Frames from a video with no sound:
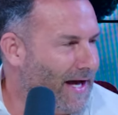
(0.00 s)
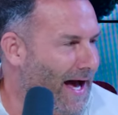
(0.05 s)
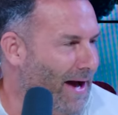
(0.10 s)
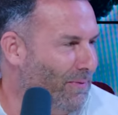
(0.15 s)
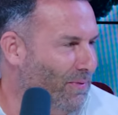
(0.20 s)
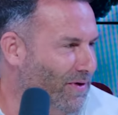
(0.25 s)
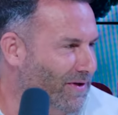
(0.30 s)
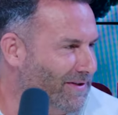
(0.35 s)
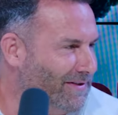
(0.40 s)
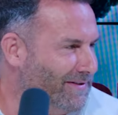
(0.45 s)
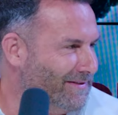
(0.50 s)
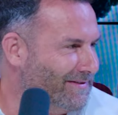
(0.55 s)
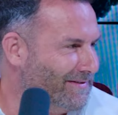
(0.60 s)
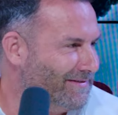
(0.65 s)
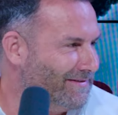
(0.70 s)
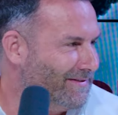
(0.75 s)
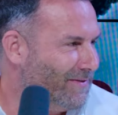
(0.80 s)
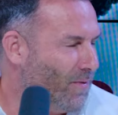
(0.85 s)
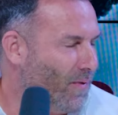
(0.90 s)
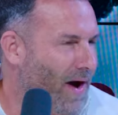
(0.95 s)
I wouldn't.
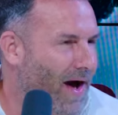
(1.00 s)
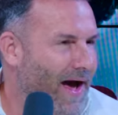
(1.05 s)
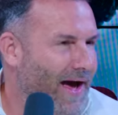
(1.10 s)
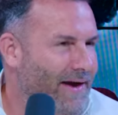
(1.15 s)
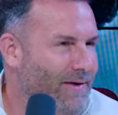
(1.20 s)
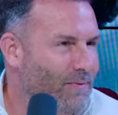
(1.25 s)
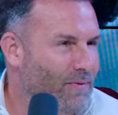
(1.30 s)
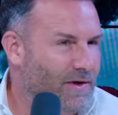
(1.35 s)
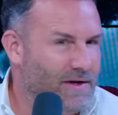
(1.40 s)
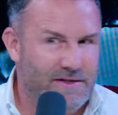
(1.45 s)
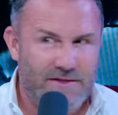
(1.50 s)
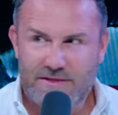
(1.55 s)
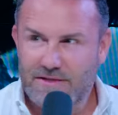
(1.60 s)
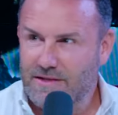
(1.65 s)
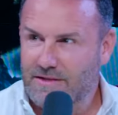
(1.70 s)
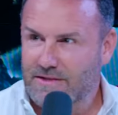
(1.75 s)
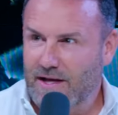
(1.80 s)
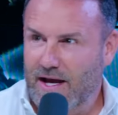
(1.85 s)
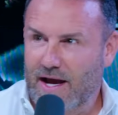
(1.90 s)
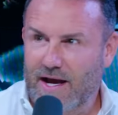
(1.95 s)
Why? Well, because
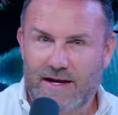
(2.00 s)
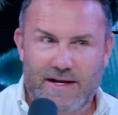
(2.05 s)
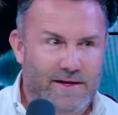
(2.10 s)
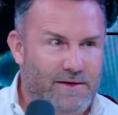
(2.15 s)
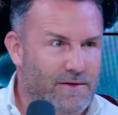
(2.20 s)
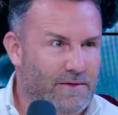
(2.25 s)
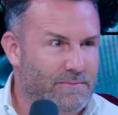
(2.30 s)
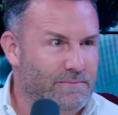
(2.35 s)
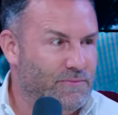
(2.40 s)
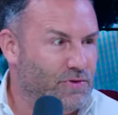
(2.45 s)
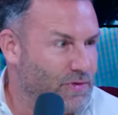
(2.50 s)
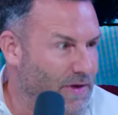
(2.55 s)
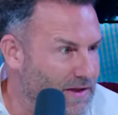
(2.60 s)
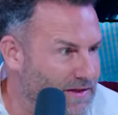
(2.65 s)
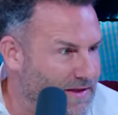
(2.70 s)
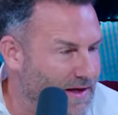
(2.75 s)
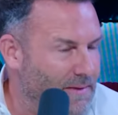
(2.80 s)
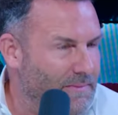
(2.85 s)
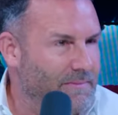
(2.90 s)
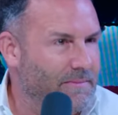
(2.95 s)
society will
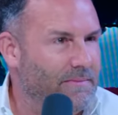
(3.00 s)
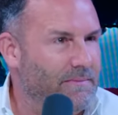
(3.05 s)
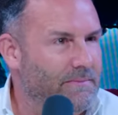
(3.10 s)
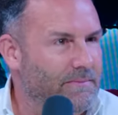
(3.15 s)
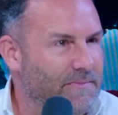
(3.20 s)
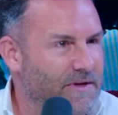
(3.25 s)
treat them